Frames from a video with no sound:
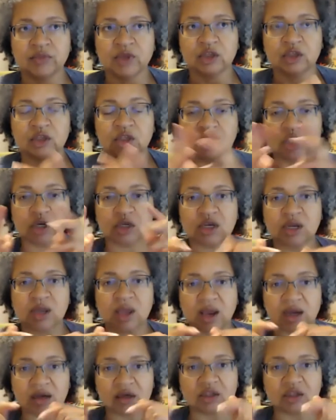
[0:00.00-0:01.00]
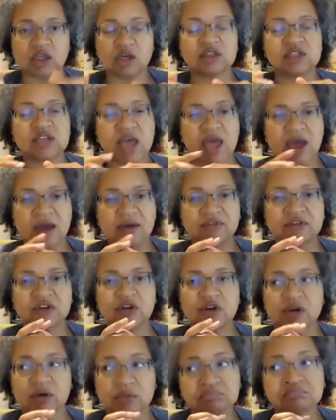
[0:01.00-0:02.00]
looked looked
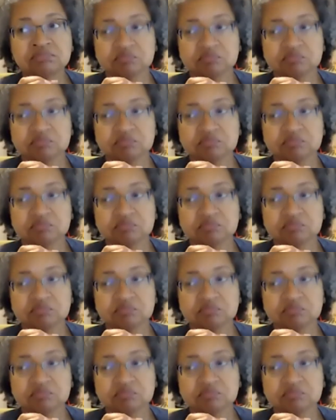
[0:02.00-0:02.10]
after.